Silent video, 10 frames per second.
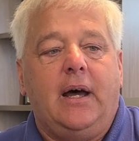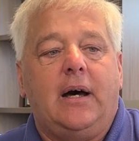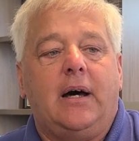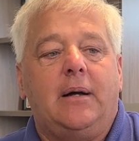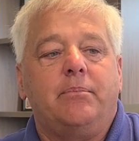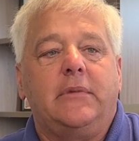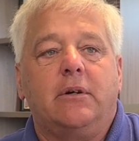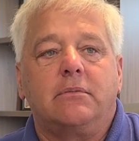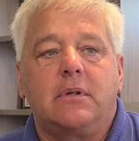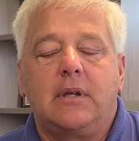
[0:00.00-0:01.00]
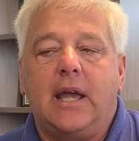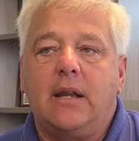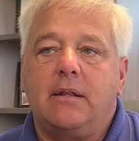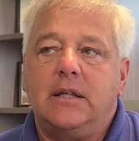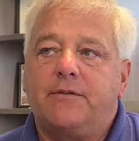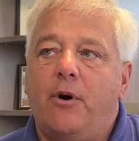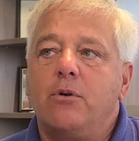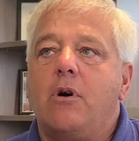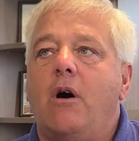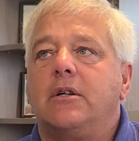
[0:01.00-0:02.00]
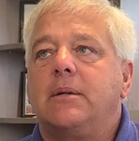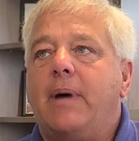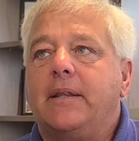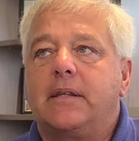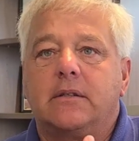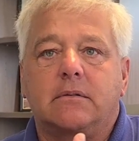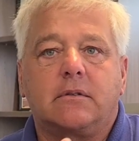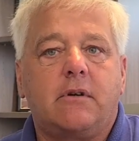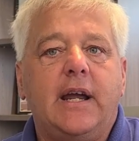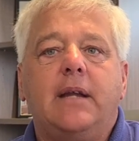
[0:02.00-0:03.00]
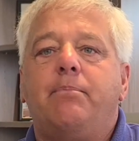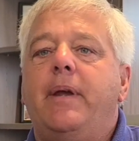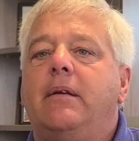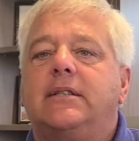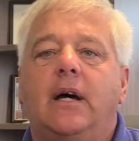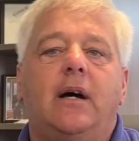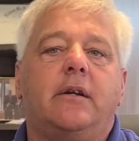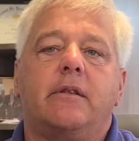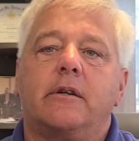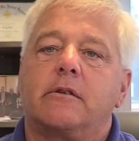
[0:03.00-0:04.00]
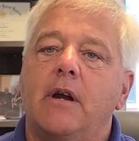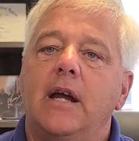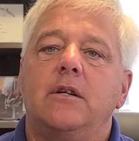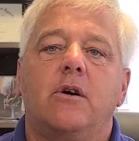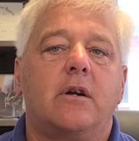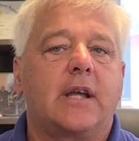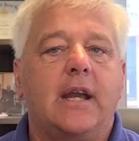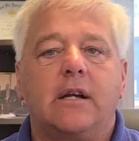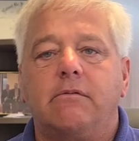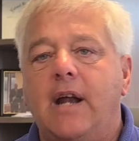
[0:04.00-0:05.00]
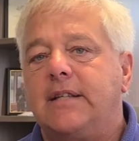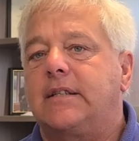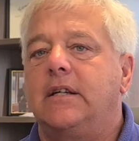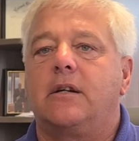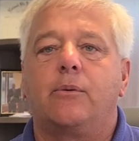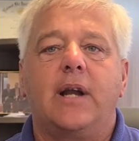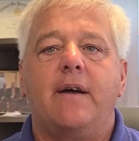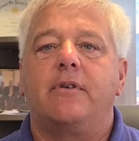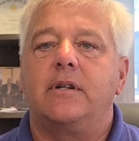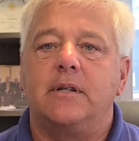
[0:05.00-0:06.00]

You know, getting these phone calls about their grandson or their granddaughter getting arrested or whatever,